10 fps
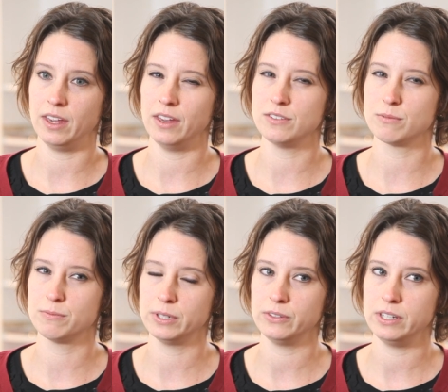is a
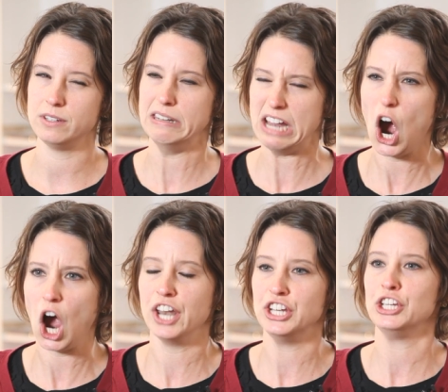really
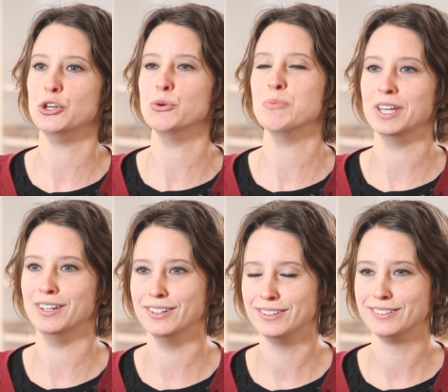non
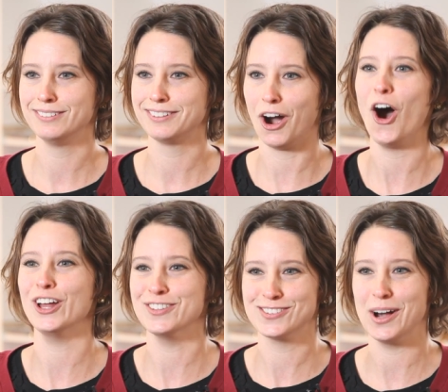human
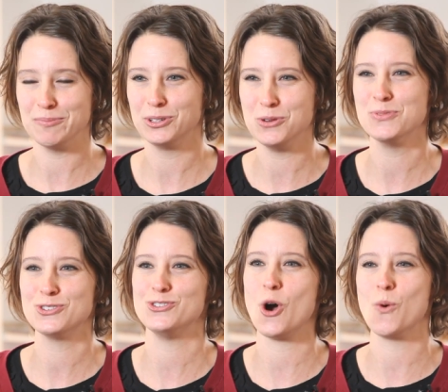concept.
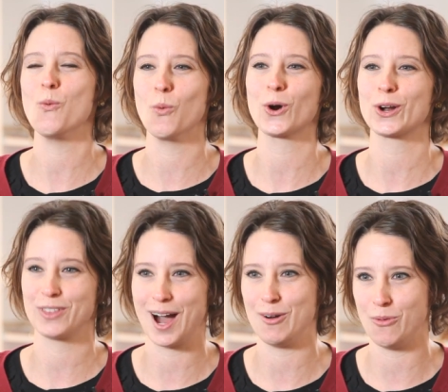Humans don't work
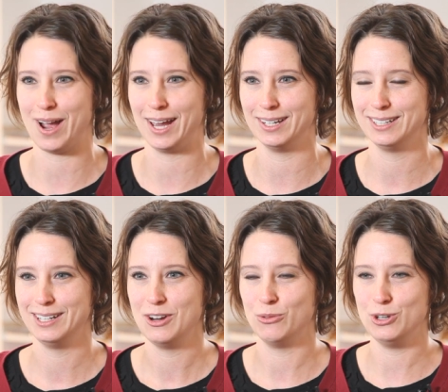that way.
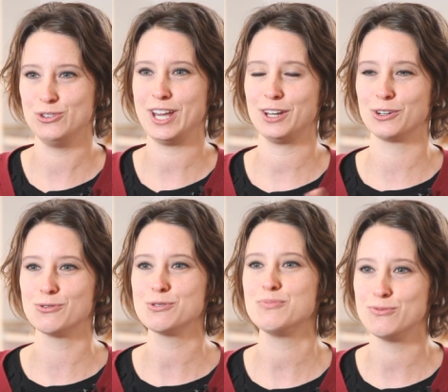When you take a
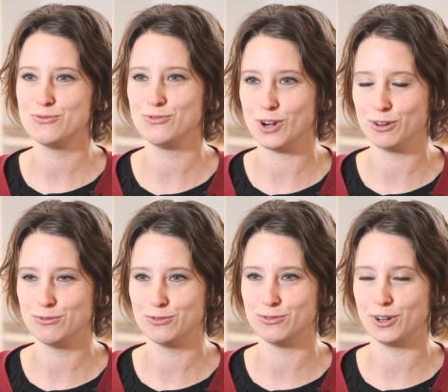group of,
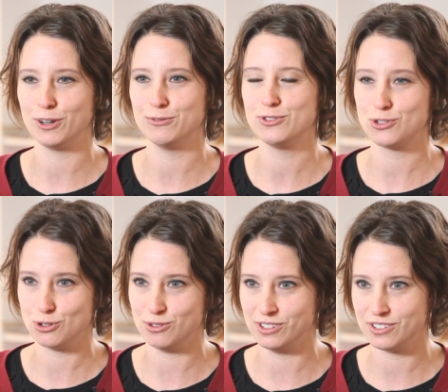of, of
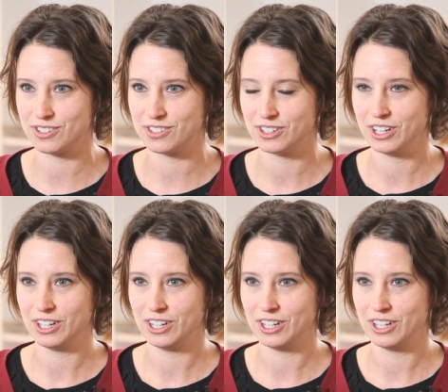students